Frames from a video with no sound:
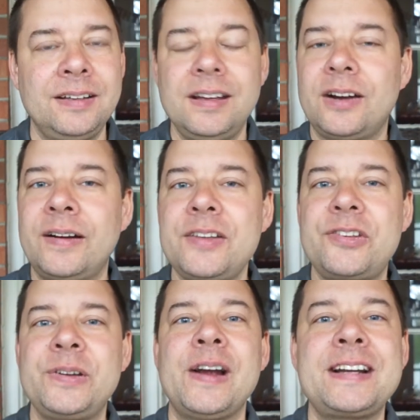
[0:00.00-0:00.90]
All right, so
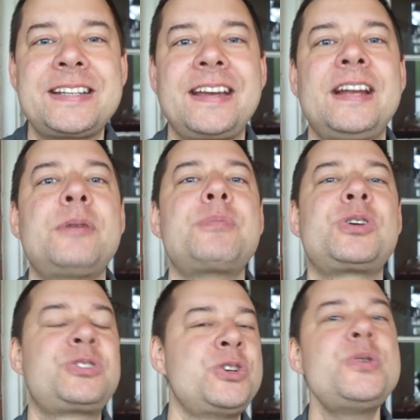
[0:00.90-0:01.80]
you're actually going to
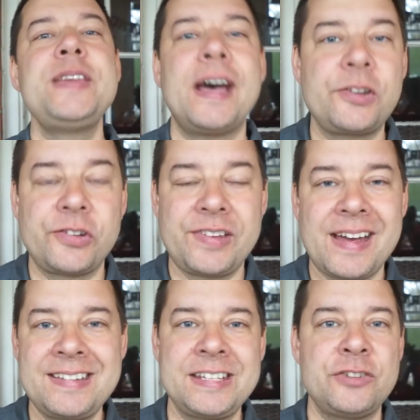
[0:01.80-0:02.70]
do the
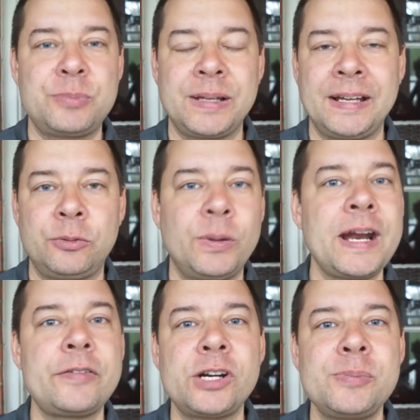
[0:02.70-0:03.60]
exercise that you've planned,
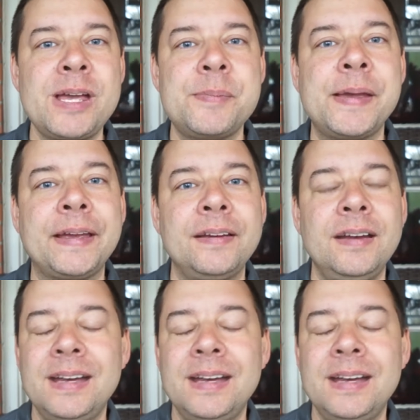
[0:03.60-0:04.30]
whatever it may be.